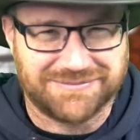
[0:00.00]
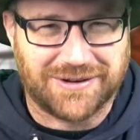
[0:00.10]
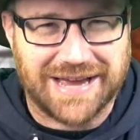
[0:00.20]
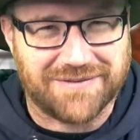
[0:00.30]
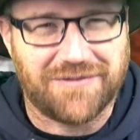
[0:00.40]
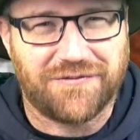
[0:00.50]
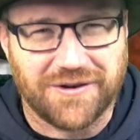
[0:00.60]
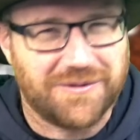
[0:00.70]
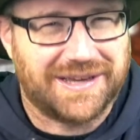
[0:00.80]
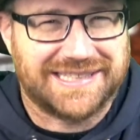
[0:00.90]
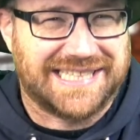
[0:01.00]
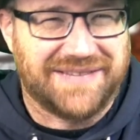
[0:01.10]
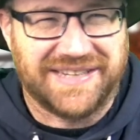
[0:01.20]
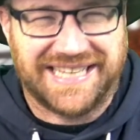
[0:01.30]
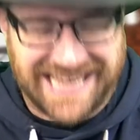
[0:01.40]
whatever, through
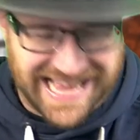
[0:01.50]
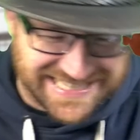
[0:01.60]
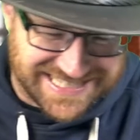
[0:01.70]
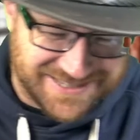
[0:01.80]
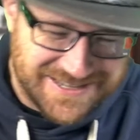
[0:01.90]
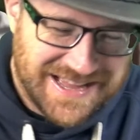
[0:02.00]
civet cat.